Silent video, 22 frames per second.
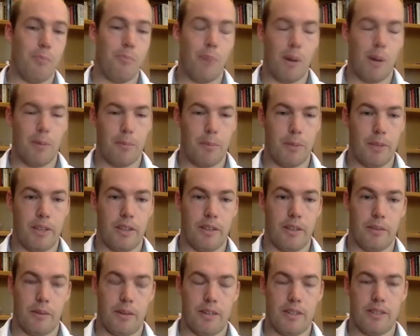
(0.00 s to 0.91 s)
bumping the
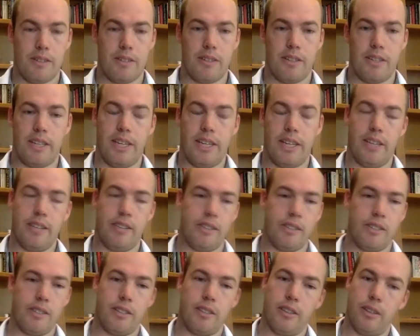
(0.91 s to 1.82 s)
thruster to get
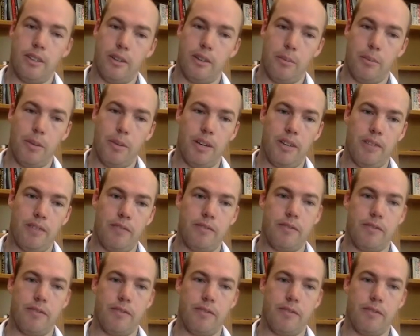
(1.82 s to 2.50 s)
just a little bit of